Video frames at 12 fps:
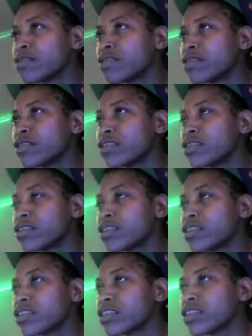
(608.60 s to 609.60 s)

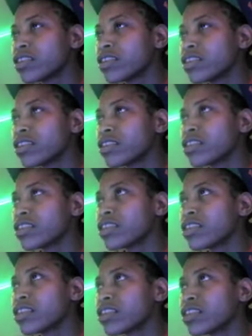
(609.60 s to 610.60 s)

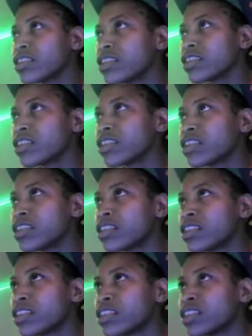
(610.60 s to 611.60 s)

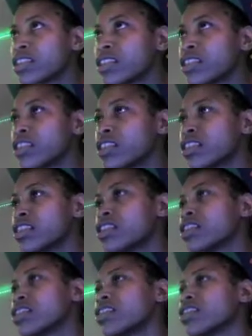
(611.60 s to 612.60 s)

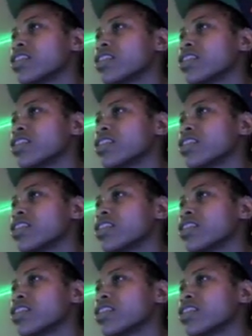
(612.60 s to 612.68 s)
(silent)